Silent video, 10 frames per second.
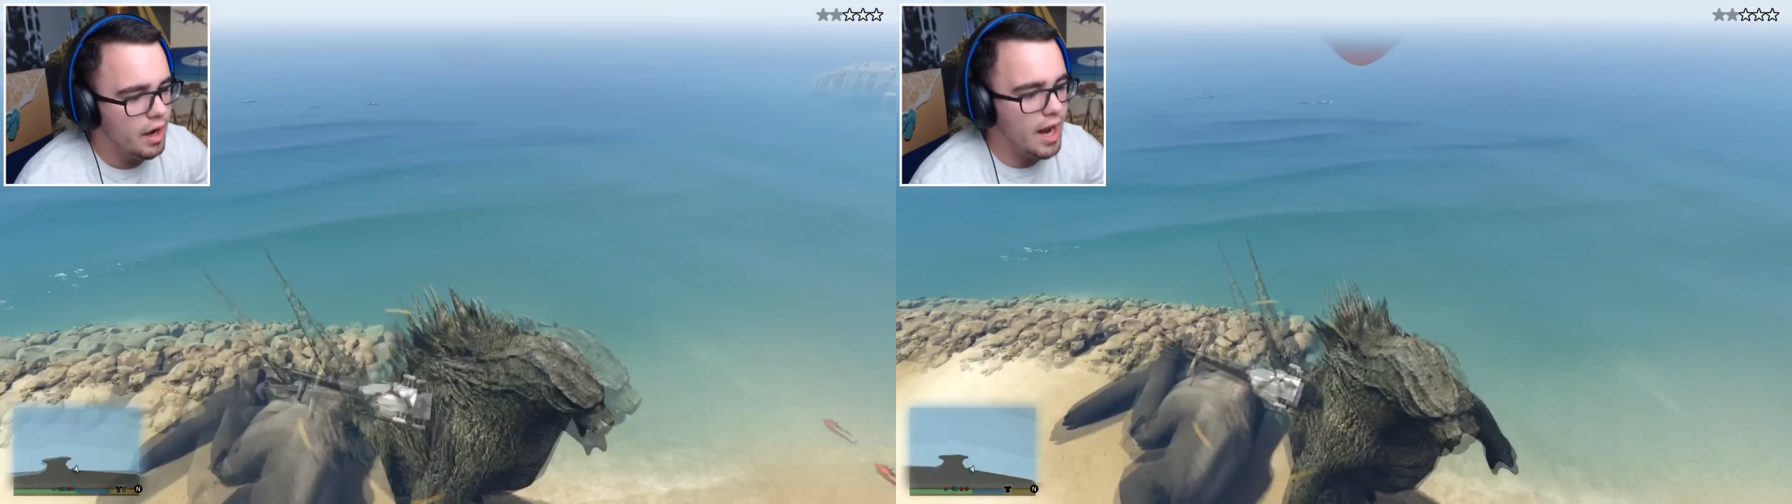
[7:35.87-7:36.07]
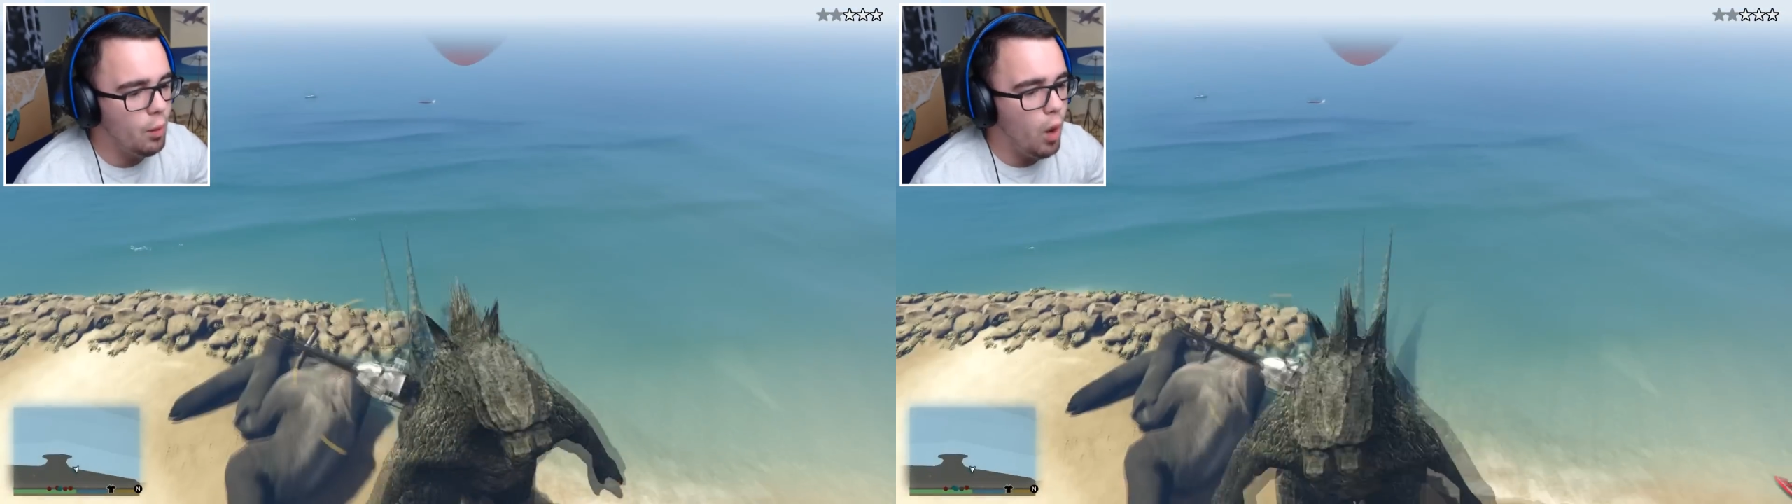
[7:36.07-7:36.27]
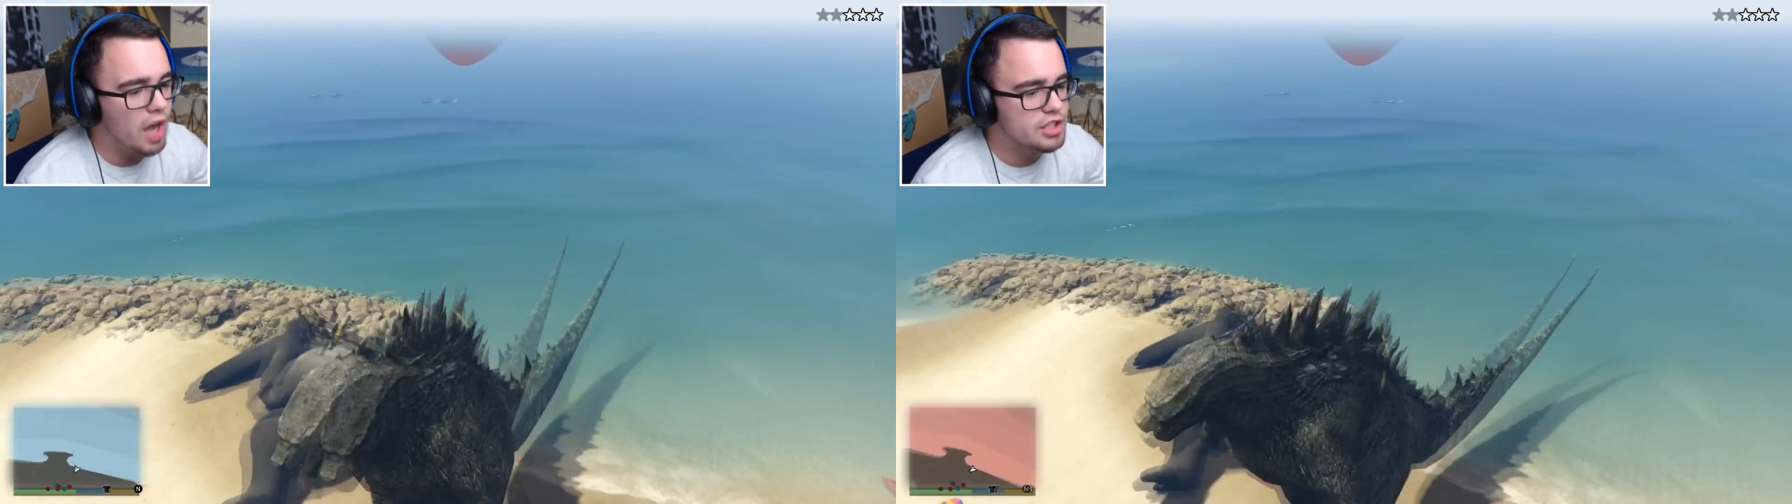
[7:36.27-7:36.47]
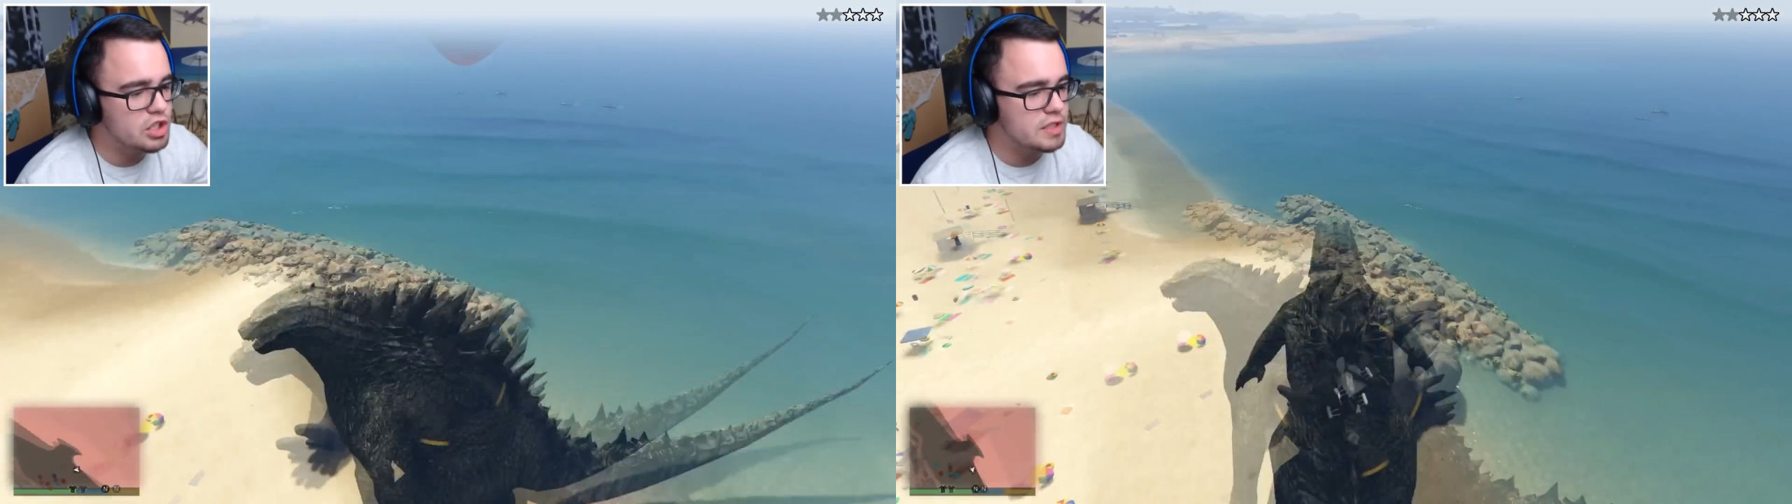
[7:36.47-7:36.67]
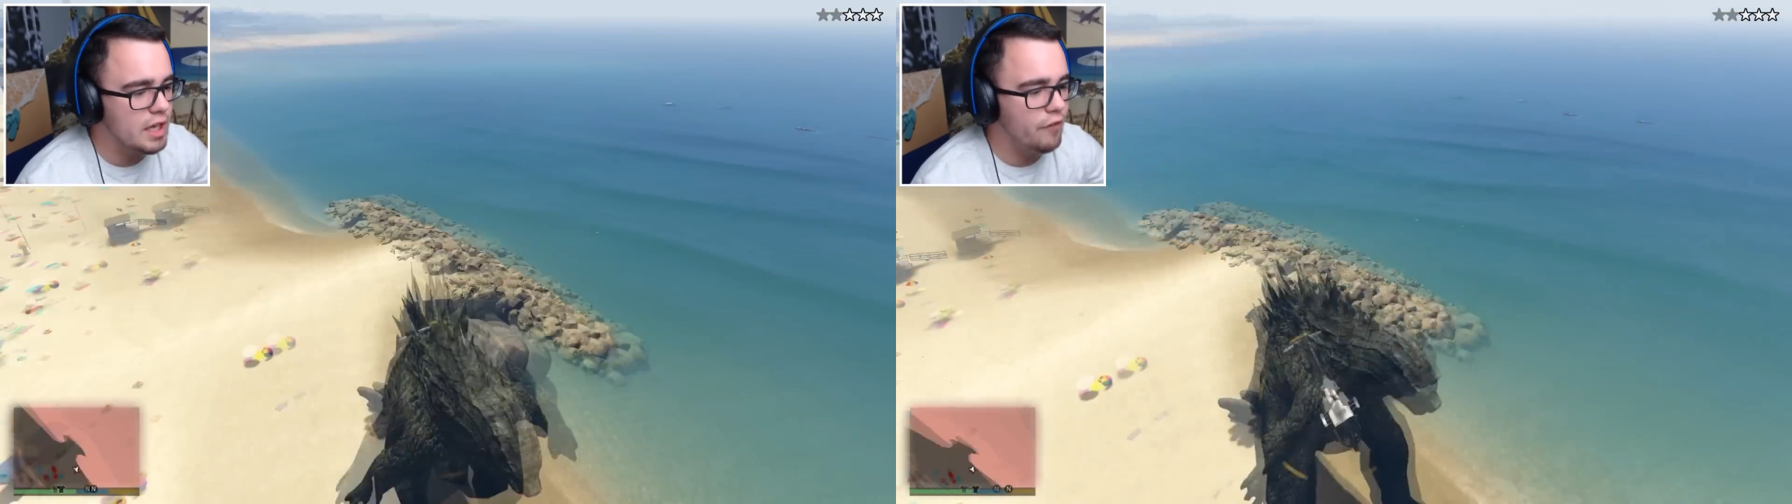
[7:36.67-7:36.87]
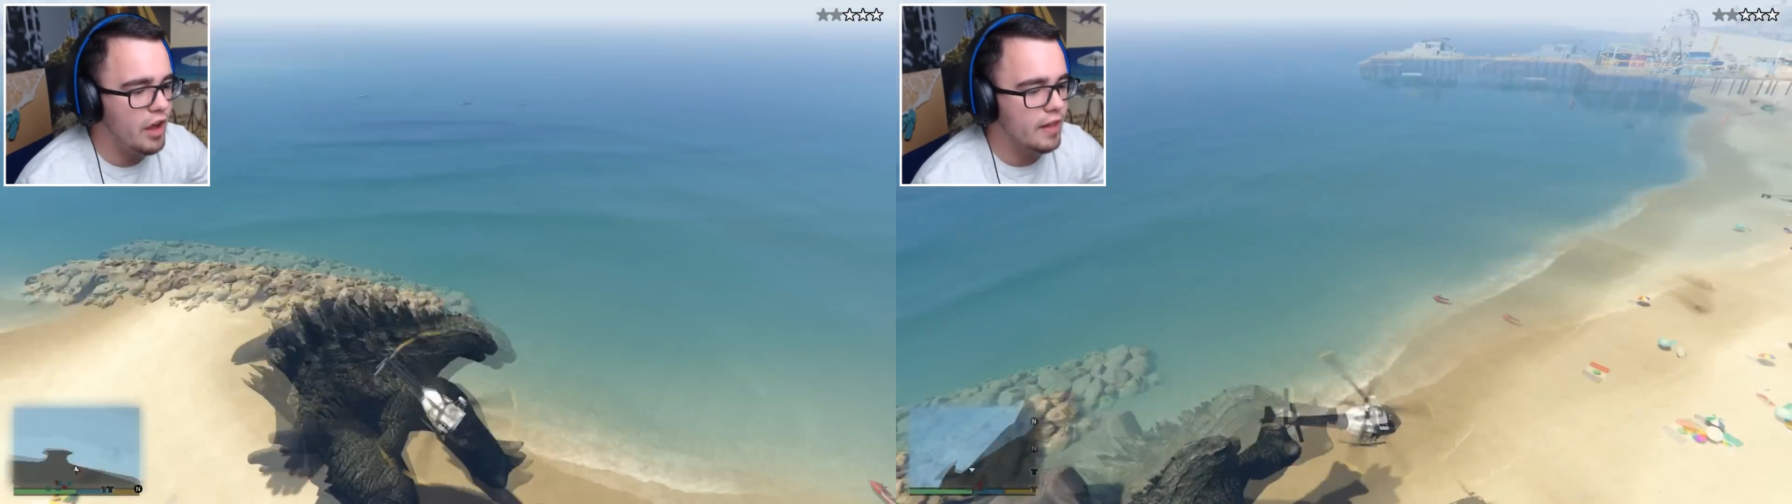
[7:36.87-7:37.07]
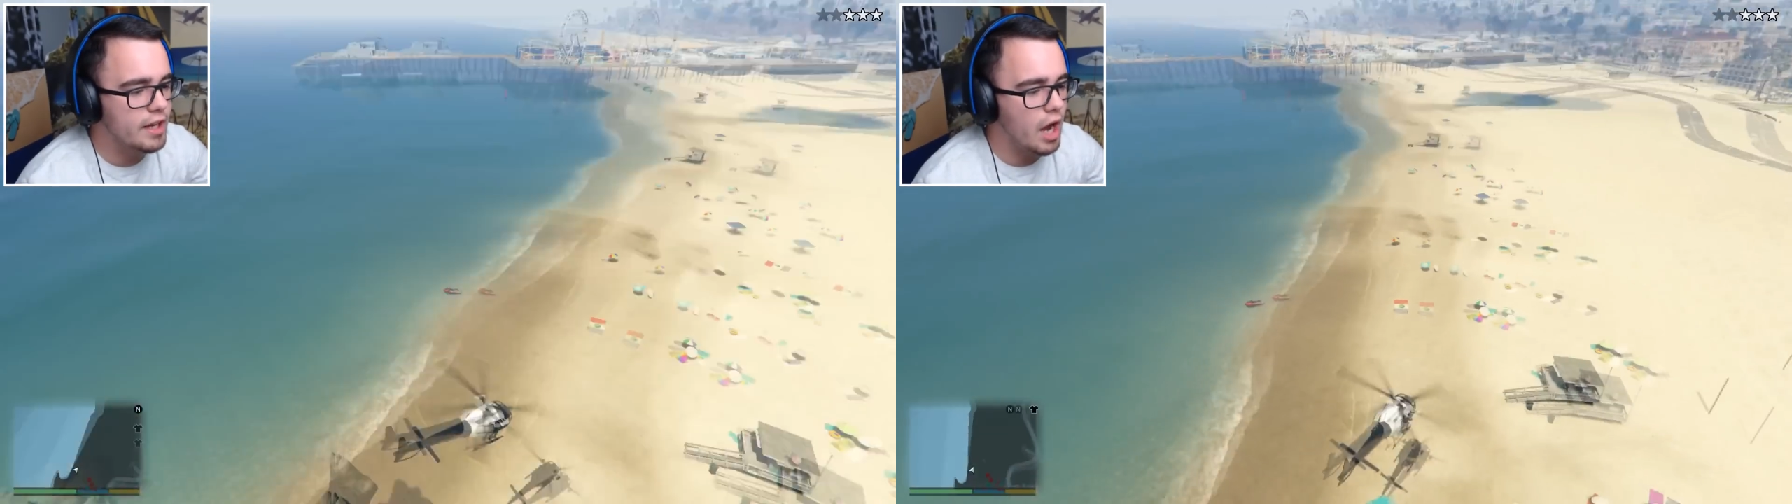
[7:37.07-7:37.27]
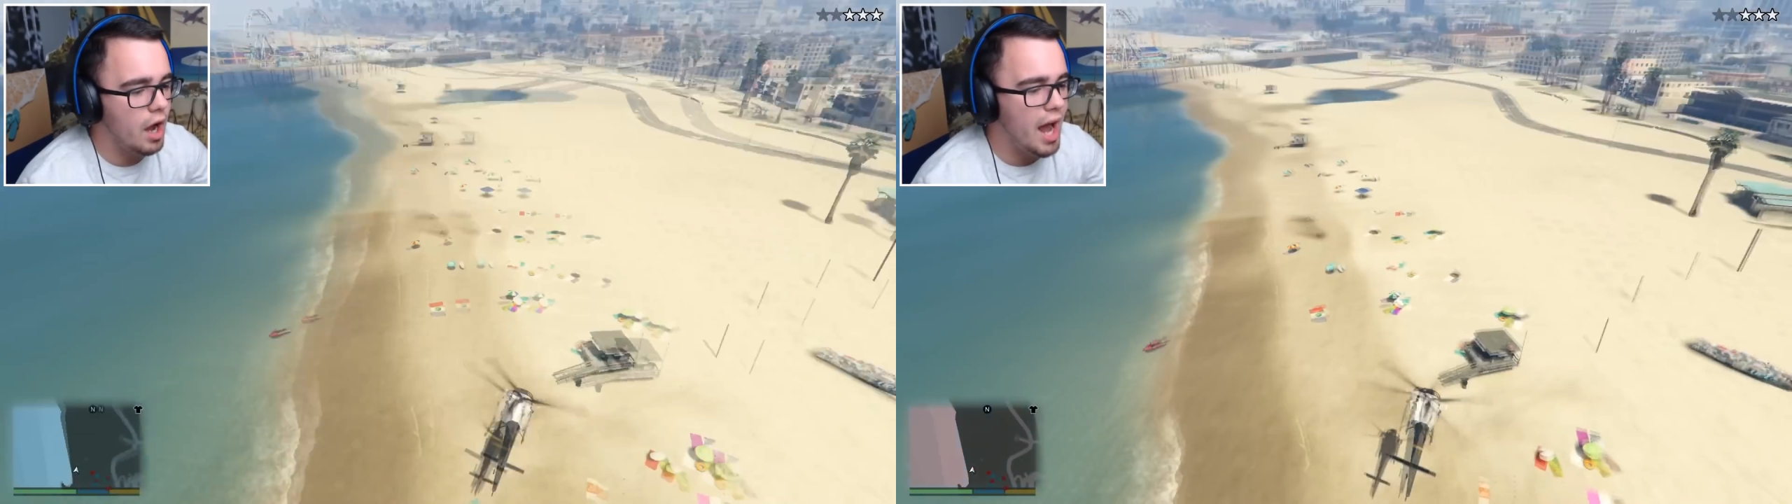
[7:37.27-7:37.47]
Hey, watch yourself!
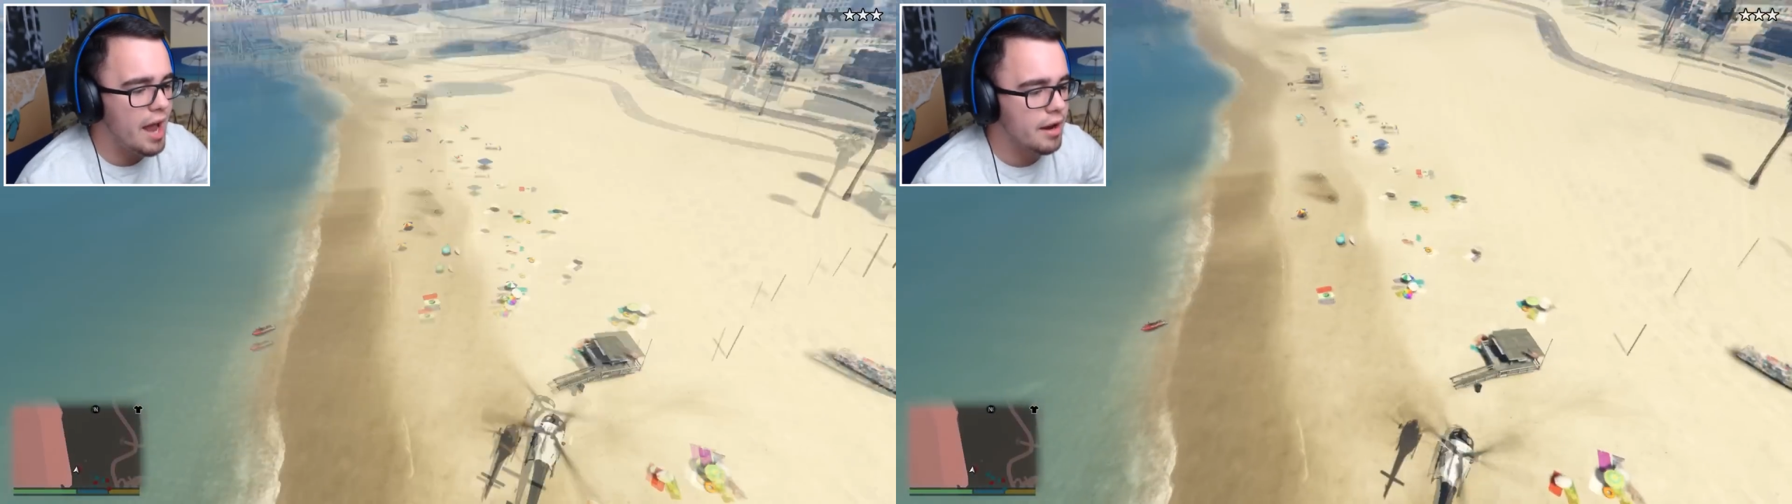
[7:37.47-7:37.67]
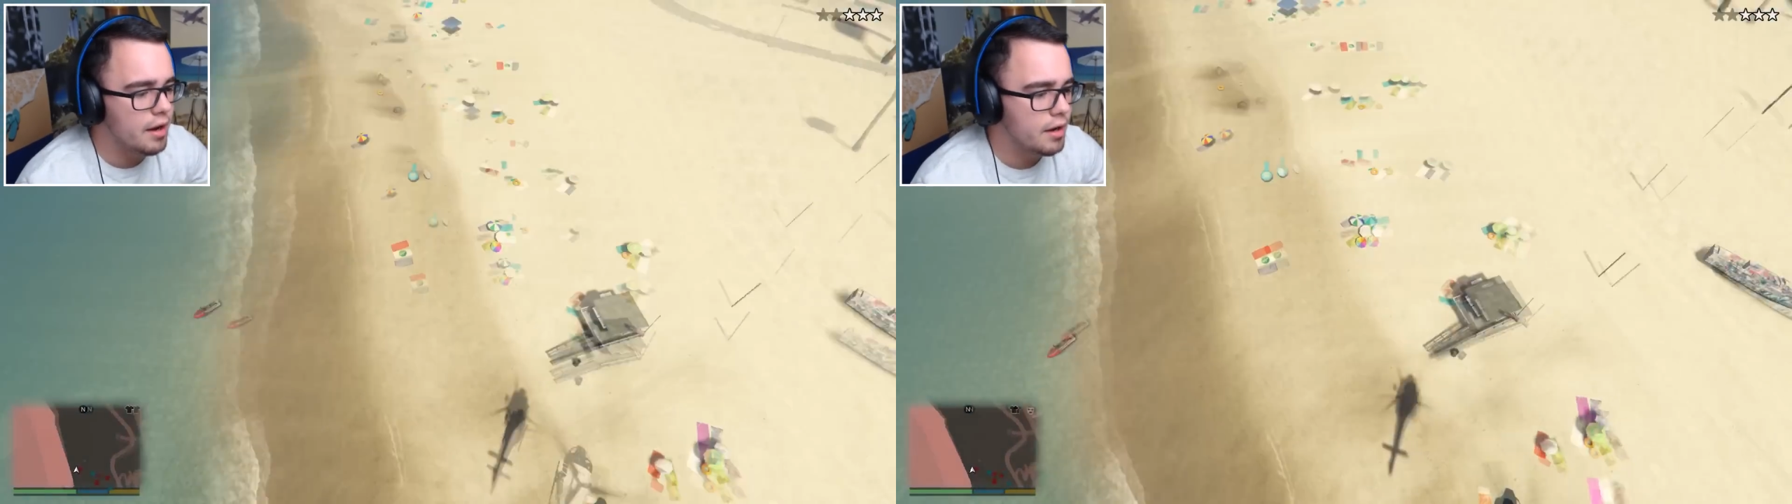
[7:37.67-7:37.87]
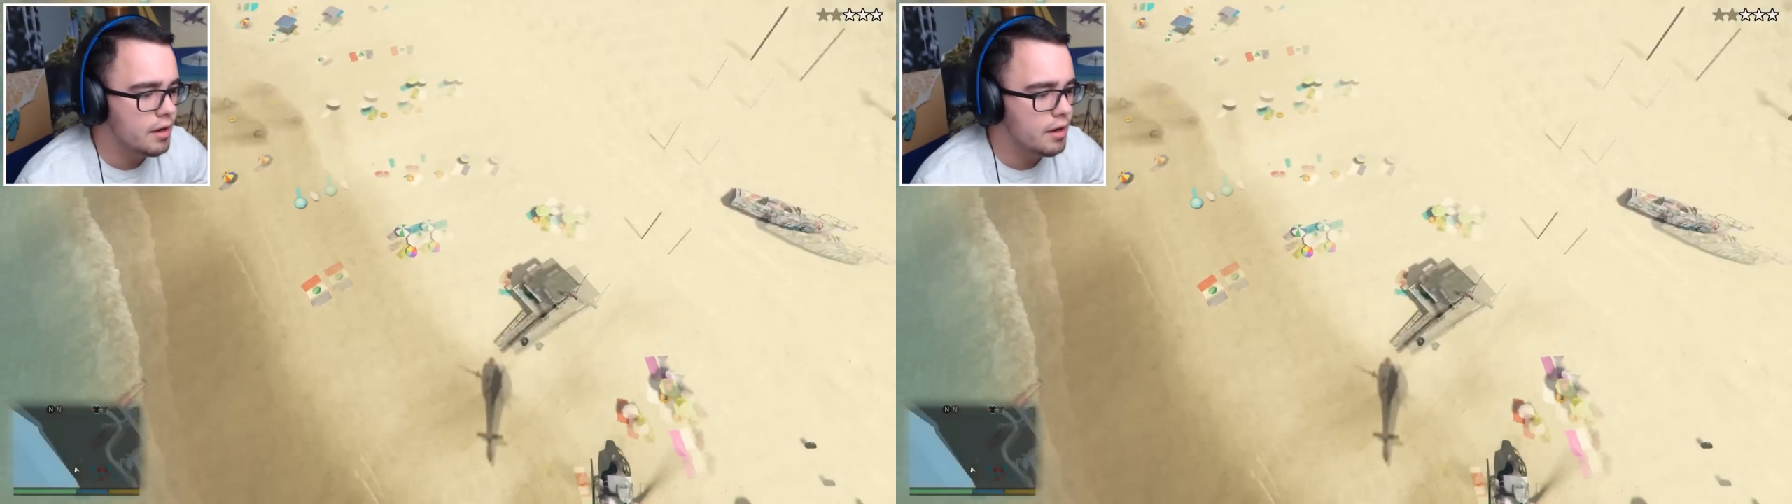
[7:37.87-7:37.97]
Hey!